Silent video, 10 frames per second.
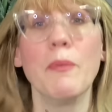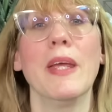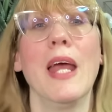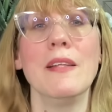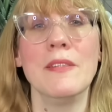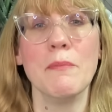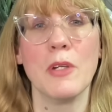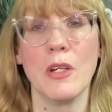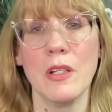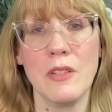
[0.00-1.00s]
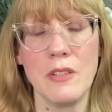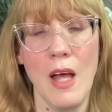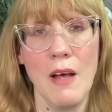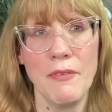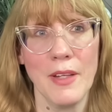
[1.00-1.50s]
Like we got some good
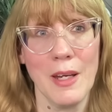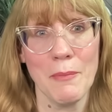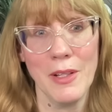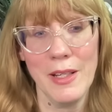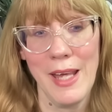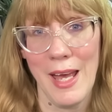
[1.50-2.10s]
stuff. Like I'm really